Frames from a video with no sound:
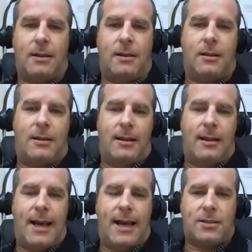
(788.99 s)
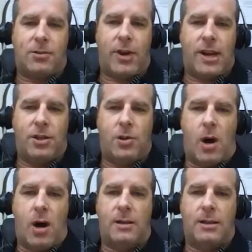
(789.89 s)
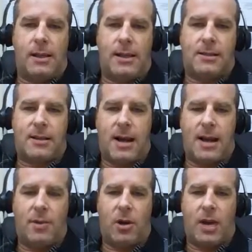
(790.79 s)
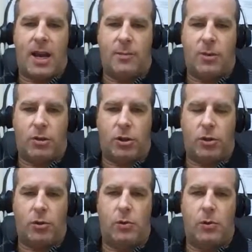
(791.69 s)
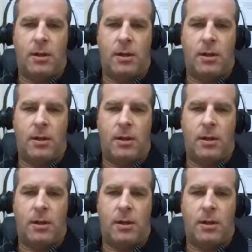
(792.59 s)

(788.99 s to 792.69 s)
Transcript: The less trained you are, the less time you're able to